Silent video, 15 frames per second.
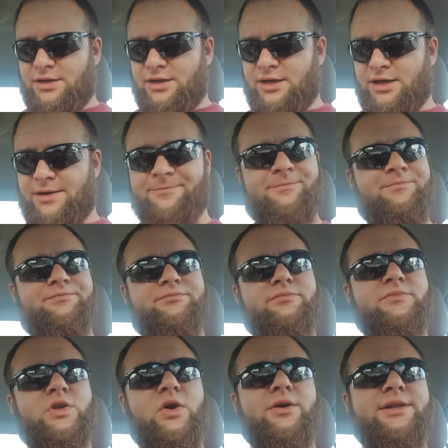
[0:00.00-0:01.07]
um,
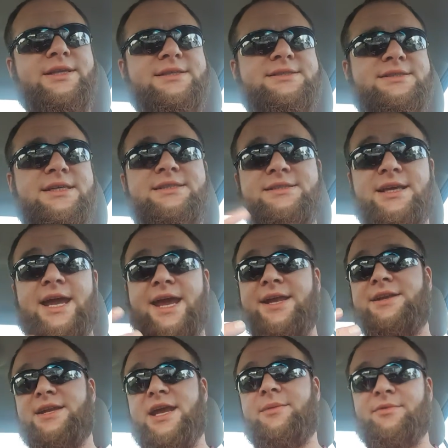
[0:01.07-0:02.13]
or at least he's the
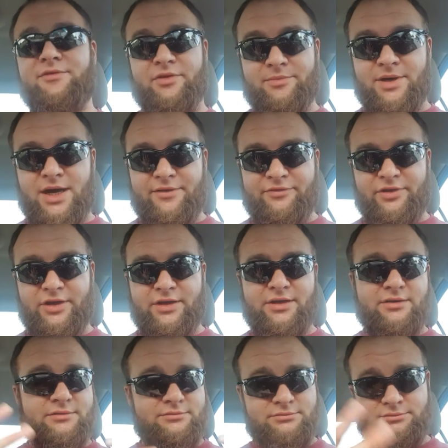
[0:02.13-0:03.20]
head name of the
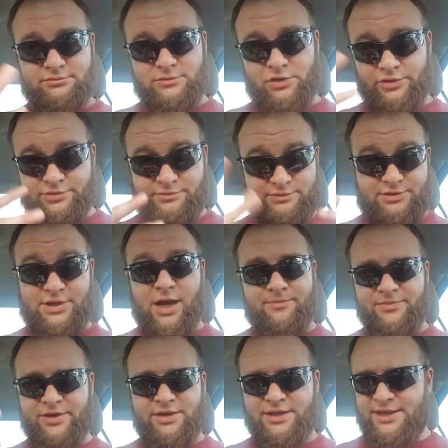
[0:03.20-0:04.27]
mafia, or
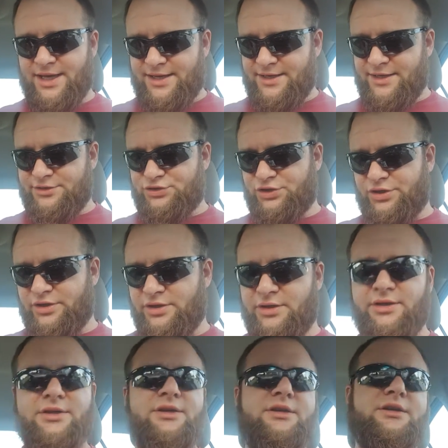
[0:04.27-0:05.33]
something of that nature.
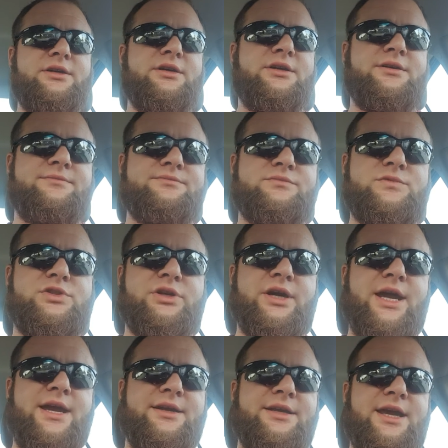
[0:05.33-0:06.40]

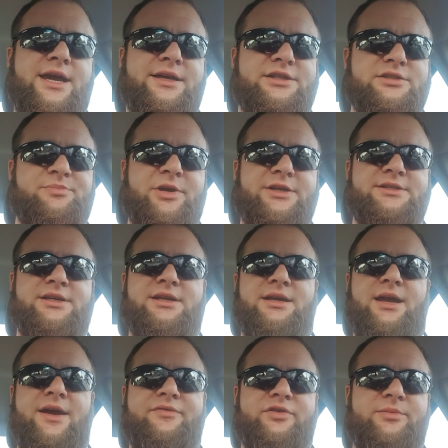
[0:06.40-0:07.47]
Sure, and Cage is
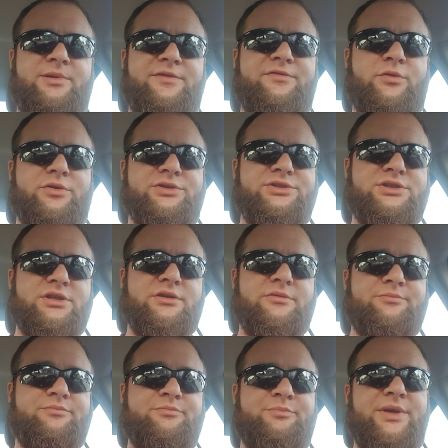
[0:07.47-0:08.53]
basically having to be forced
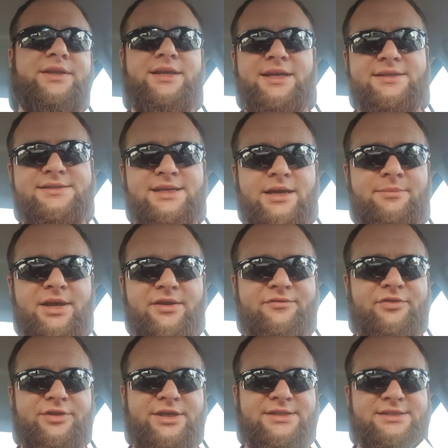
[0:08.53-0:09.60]
to be the inside man
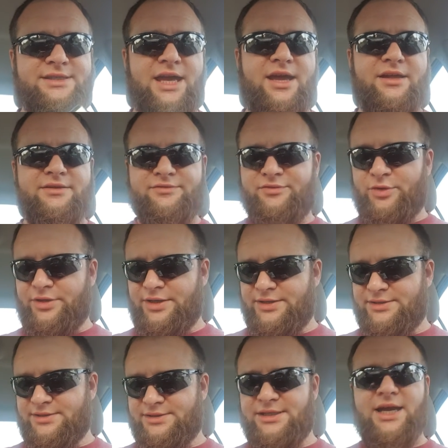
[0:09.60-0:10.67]
for these for
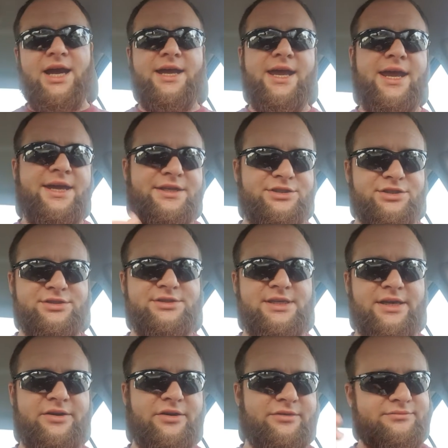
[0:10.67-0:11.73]
these CIA agents
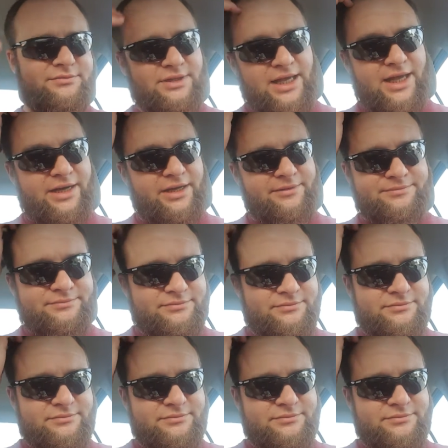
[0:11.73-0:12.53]
that are kind of